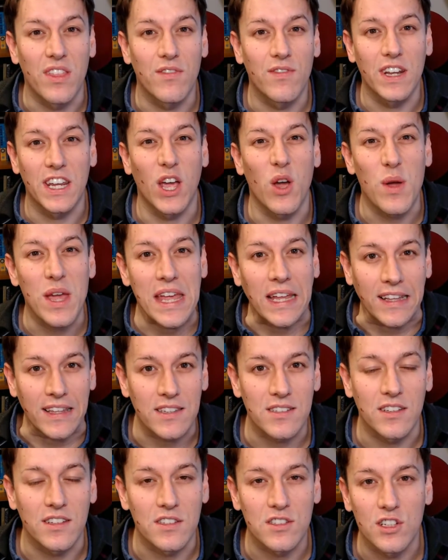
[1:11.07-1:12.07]
video
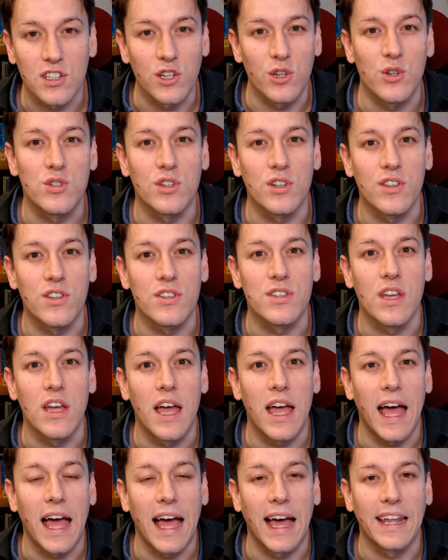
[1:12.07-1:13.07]
hints and solutions,
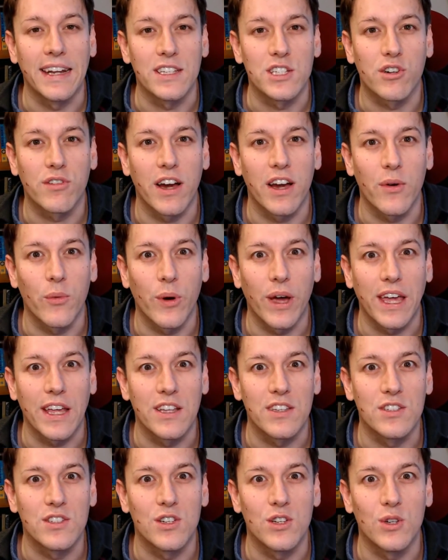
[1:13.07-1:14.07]
and it's a great way
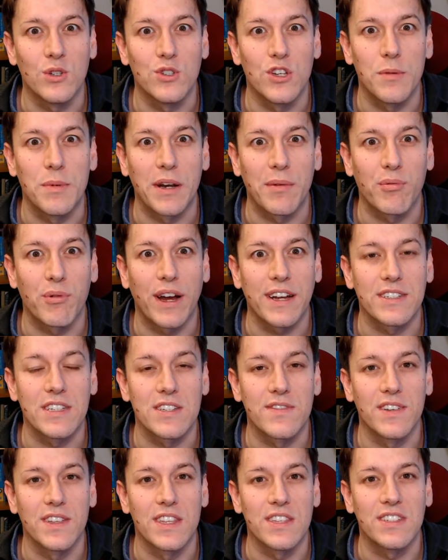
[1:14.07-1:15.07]
to do a bit of
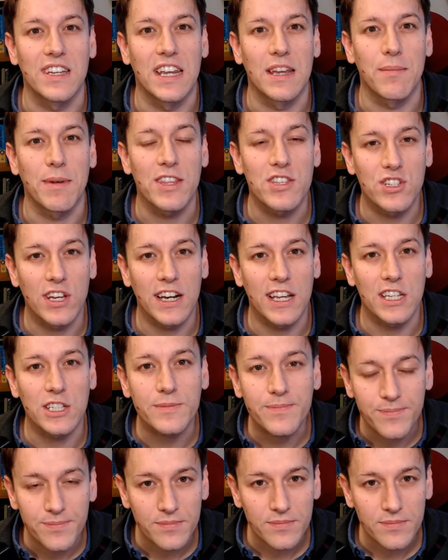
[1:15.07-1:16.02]
practice for the Senior Maths Challenge.